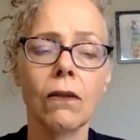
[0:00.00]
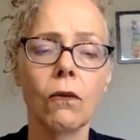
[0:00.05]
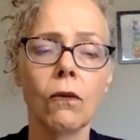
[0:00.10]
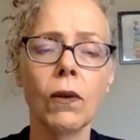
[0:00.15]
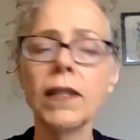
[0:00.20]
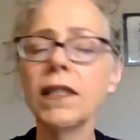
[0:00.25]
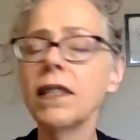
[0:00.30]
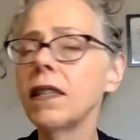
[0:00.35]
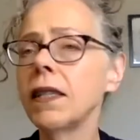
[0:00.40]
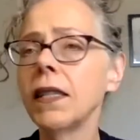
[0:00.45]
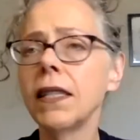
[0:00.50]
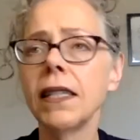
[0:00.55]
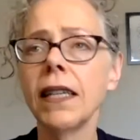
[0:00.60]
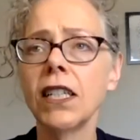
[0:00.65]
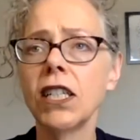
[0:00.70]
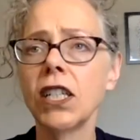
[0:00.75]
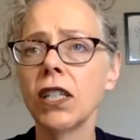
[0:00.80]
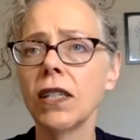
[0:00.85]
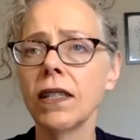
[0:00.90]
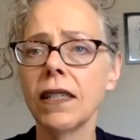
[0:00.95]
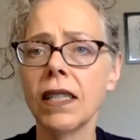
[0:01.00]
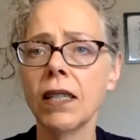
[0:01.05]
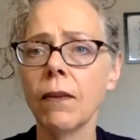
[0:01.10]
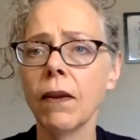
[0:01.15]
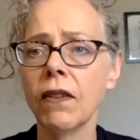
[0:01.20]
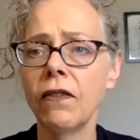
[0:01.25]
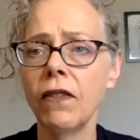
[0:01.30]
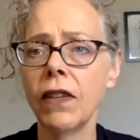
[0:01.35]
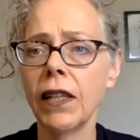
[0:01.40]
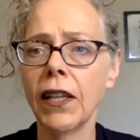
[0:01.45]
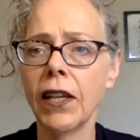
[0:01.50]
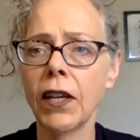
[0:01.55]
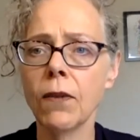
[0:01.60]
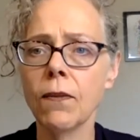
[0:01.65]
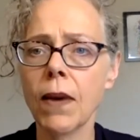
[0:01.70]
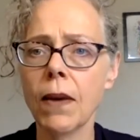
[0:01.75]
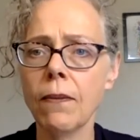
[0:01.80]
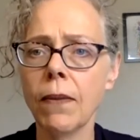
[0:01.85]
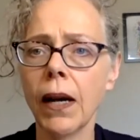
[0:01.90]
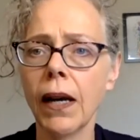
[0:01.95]
What sensations am I feeling in
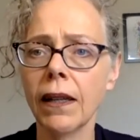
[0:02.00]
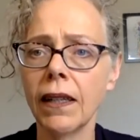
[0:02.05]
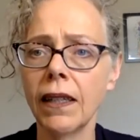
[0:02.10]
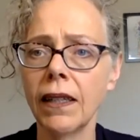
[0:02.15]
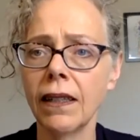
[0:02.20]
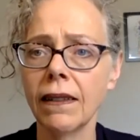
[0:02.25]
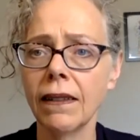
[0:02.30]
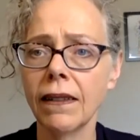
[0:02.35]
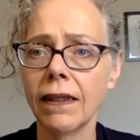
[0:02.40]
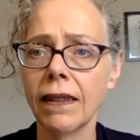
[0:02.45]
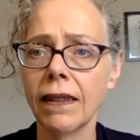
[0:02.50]
my body?